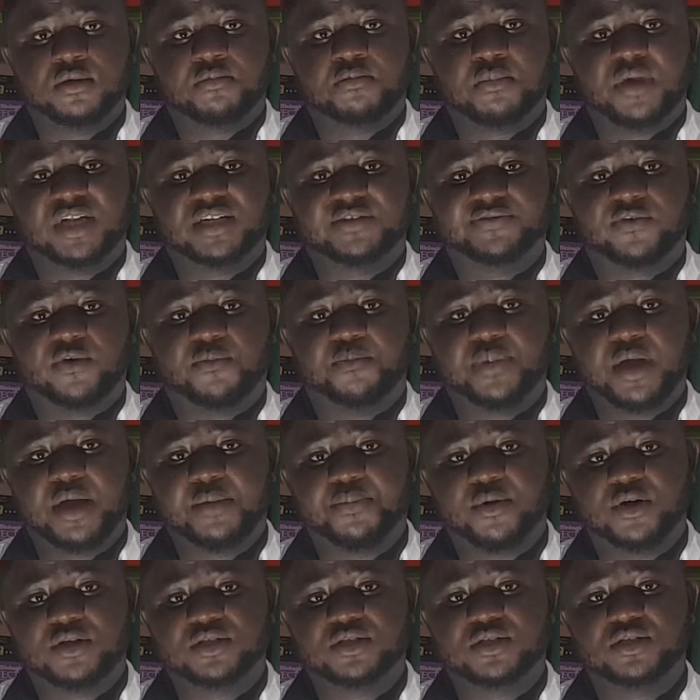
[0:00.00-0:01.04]
But for
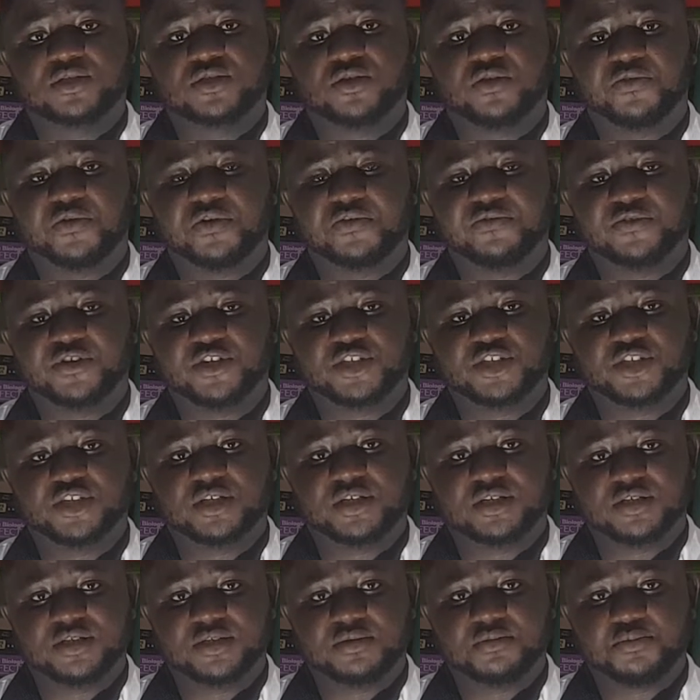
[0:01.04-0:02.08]
purposes of revision,
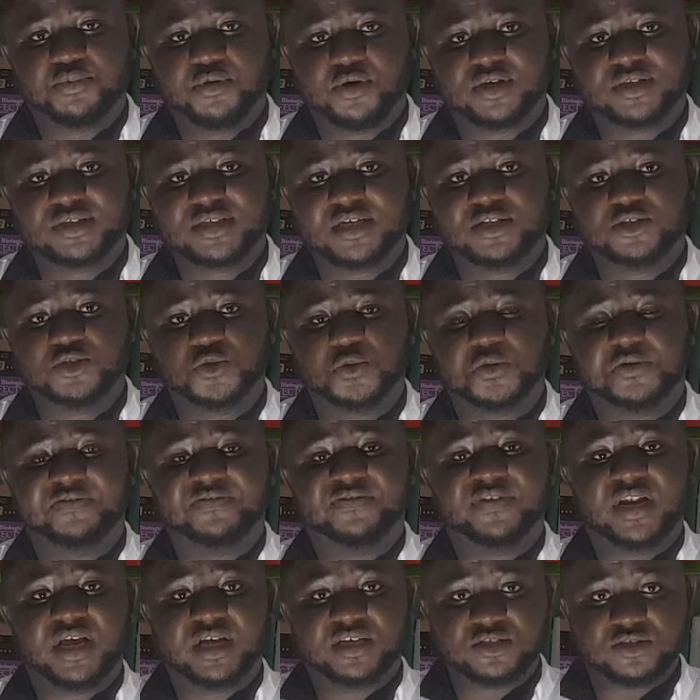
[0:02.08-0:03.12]
it's important to
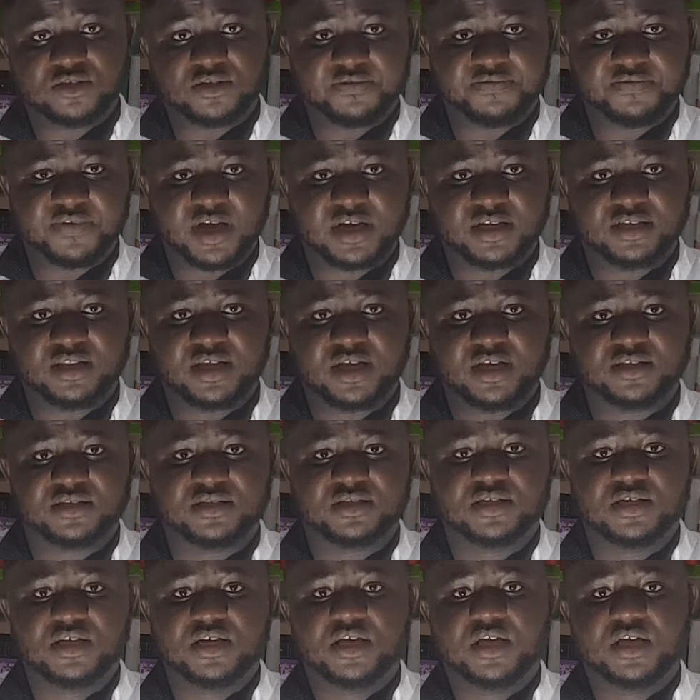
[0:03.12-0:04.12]
reflect on the fact that